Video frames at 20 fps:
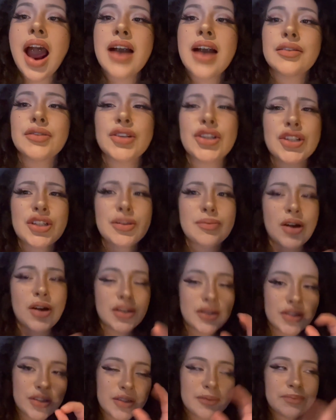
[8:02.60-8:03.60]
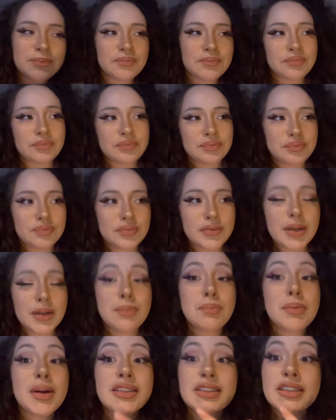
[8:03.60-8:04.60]
they're smaller,
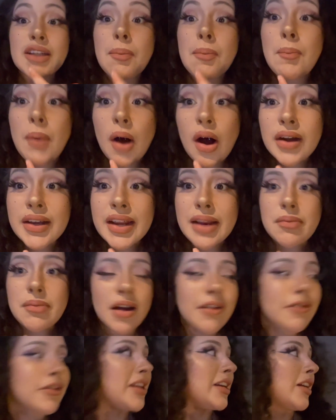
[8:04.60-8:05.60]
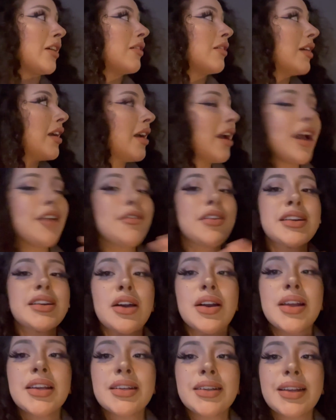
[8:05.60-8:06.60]
but the ball came off right now. I feel like
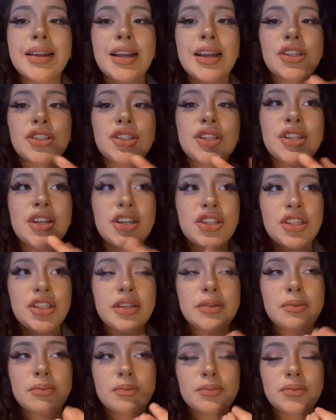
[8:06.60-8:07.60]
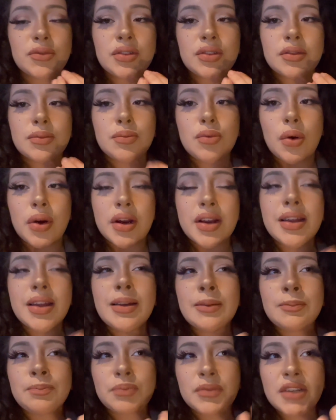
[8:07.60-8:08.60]
now I can like actually touch it more.
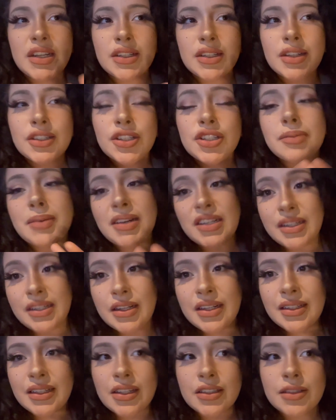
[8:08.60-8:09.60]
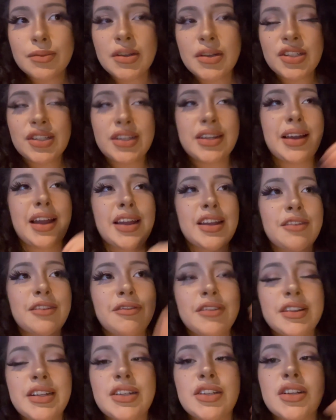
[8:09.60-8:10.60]
It's not touching my teeth out so much, and I can
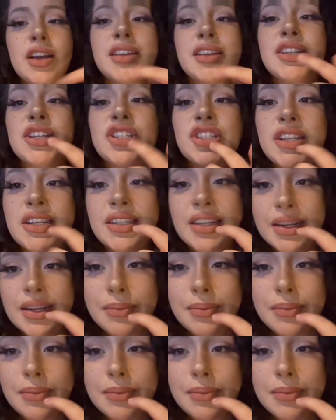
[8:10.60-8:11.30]
feel it not touching like